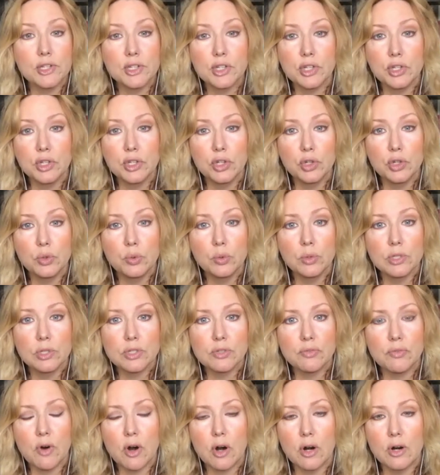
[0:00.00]
to you as
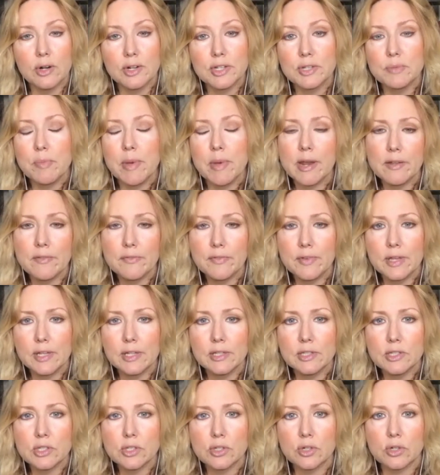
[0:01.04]
far as
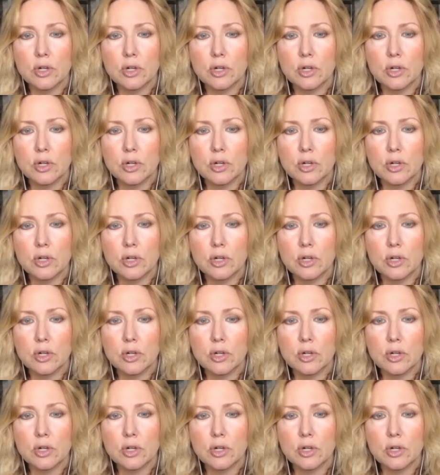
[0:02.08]
benefits